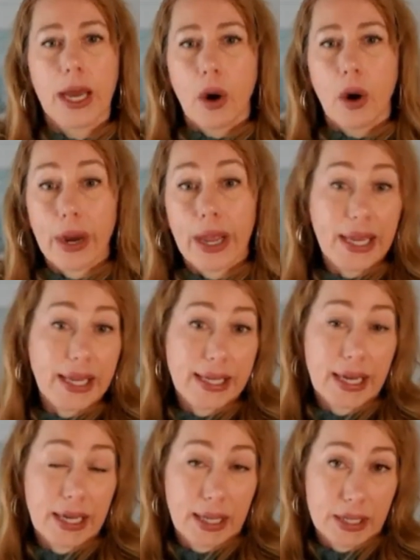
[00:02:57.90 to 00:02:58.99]
or any
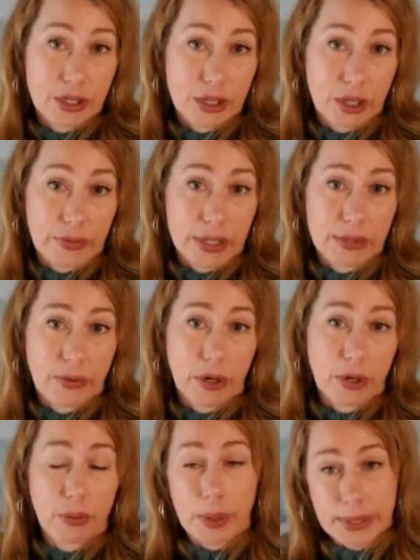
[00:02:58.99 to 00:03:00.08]
data collection service
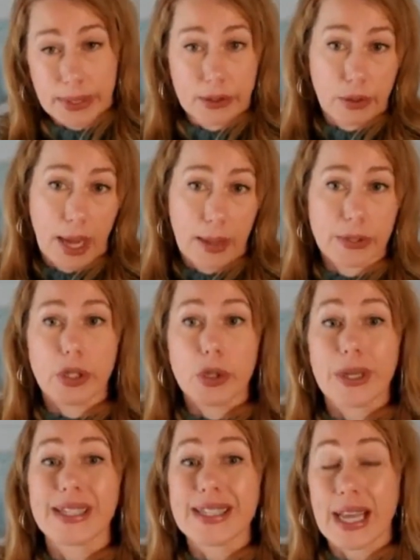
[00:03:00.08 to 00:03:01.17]
for websites or apps, you
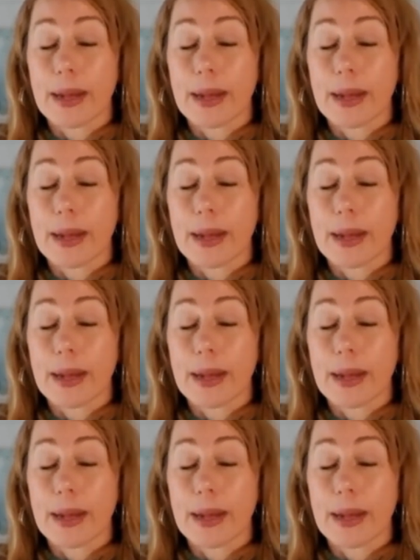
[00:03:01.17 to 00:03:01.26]
can set